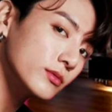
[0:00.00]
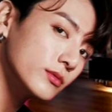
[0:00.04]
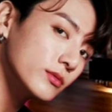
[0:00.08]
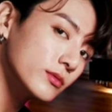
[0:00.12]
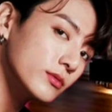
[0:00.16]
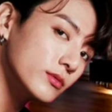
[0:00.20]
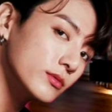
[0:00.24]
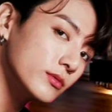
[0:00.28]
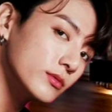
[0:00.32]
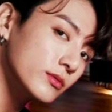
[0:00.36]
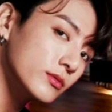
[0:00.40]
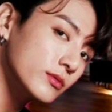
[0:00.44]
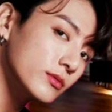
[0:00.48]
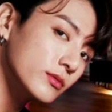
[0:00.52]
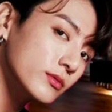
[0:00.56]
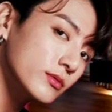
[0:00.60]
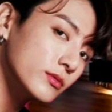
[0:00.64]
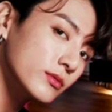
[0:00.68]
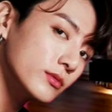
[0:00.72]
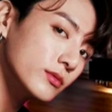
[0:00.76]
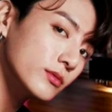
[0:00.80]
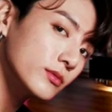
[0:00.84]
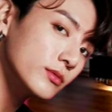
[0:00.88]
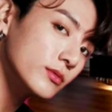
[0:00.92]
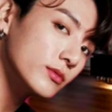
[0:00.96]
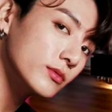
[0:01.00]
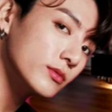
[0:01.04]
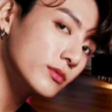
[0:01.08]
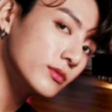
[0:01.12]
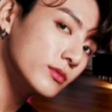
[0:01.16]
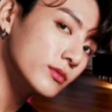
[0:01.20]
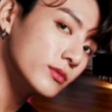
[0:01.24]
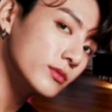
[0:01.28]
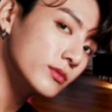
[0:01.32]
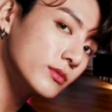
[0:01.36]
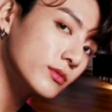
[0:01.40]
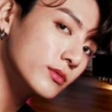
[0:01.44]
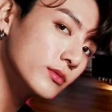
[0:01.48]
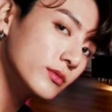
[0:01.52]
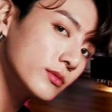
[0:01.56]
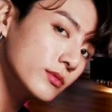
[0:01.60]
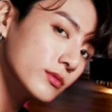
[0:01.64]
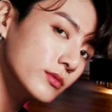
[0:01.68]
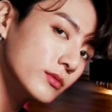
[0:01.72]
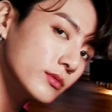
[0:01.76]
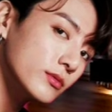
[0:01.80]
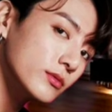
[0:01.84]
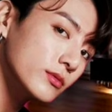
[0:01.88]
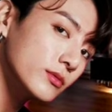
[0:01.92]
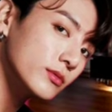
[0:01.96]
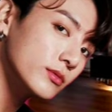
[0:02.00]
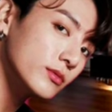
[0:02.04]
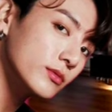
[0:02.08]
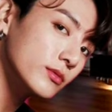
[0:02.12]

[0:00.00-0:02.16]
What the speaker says: No one is speaking in this clip.